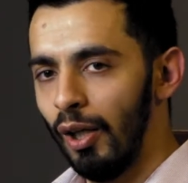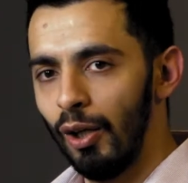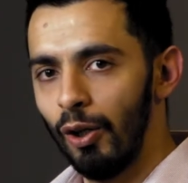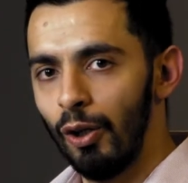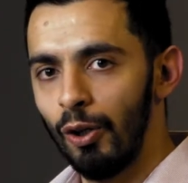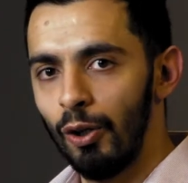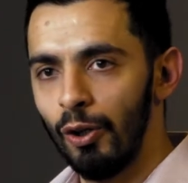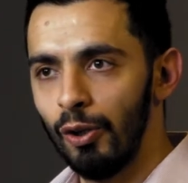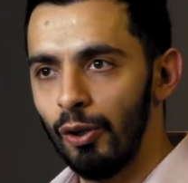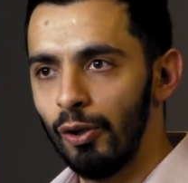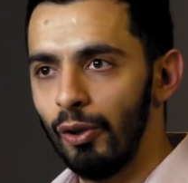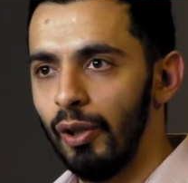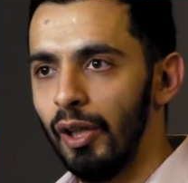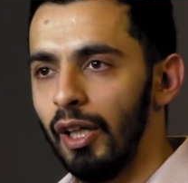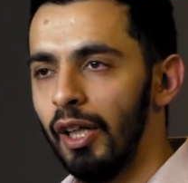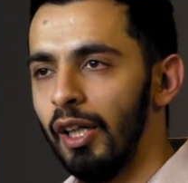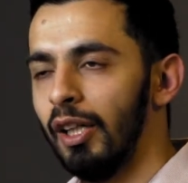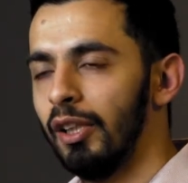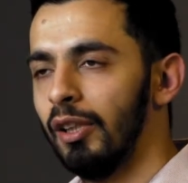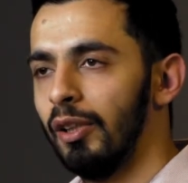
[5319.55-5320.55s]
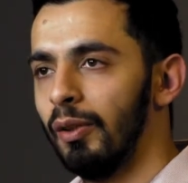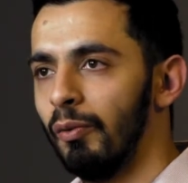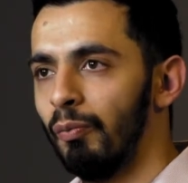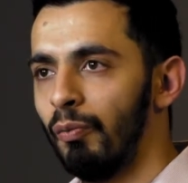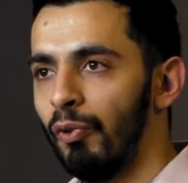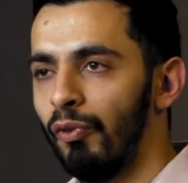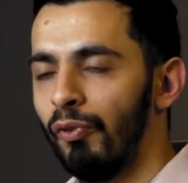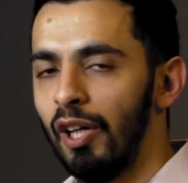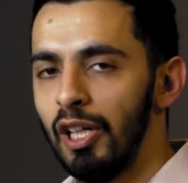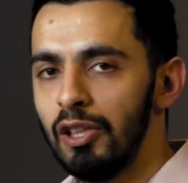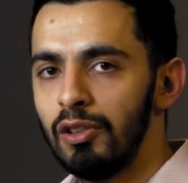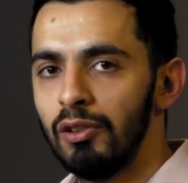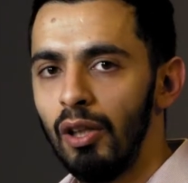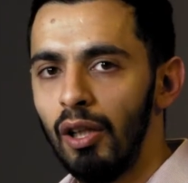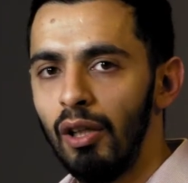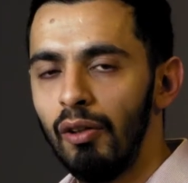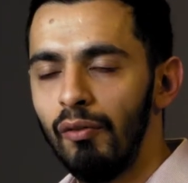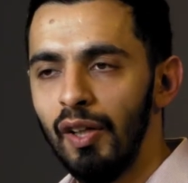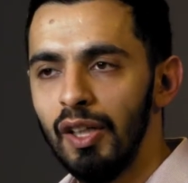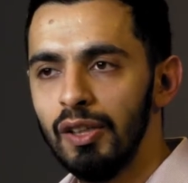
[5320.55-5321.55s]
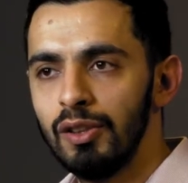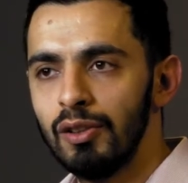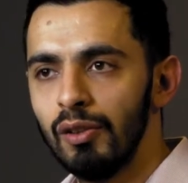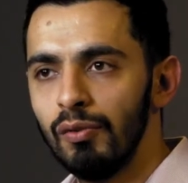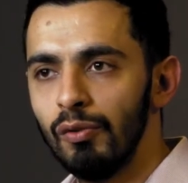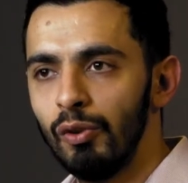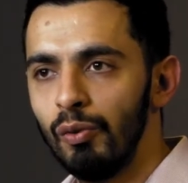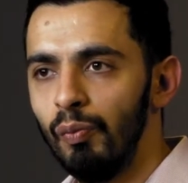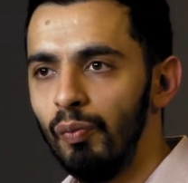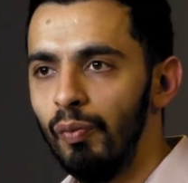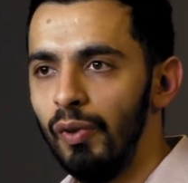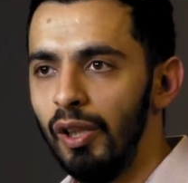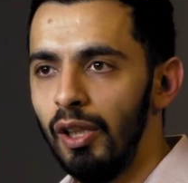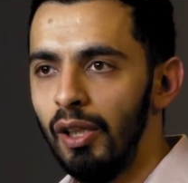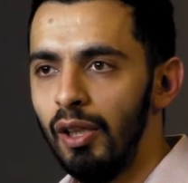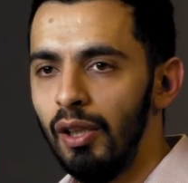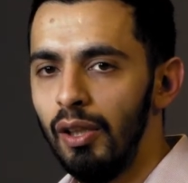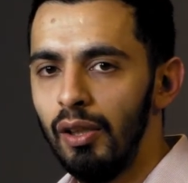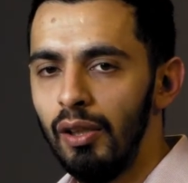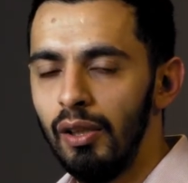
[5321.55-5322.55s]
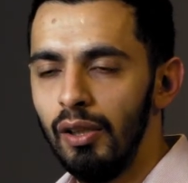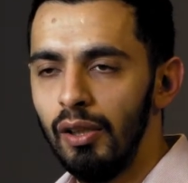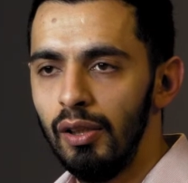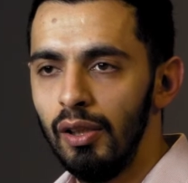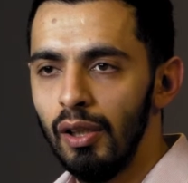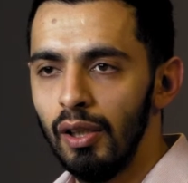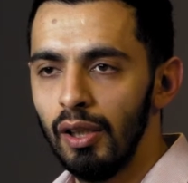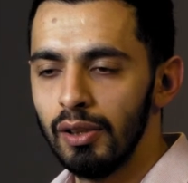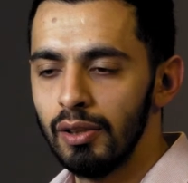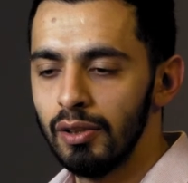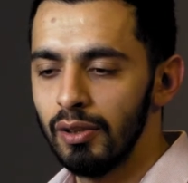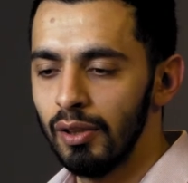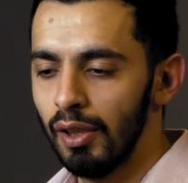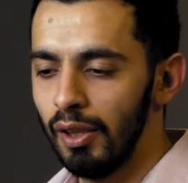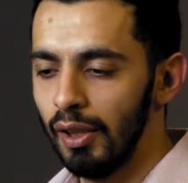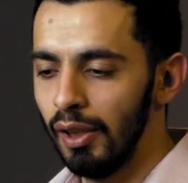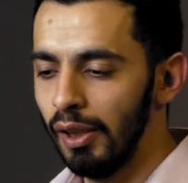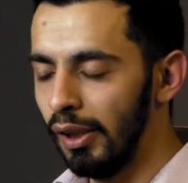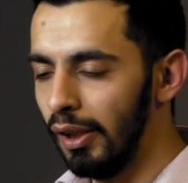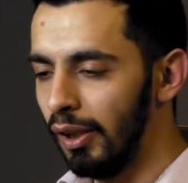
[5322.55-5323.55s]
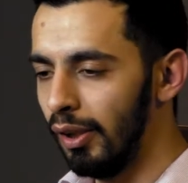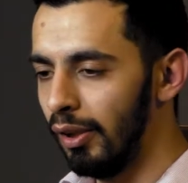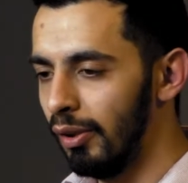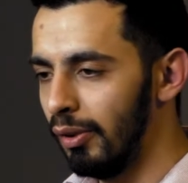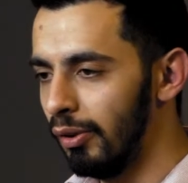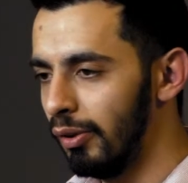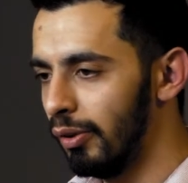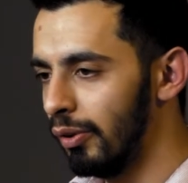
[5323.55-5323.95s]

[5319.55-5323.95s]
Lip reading: Or another professional investor would be, I'd say,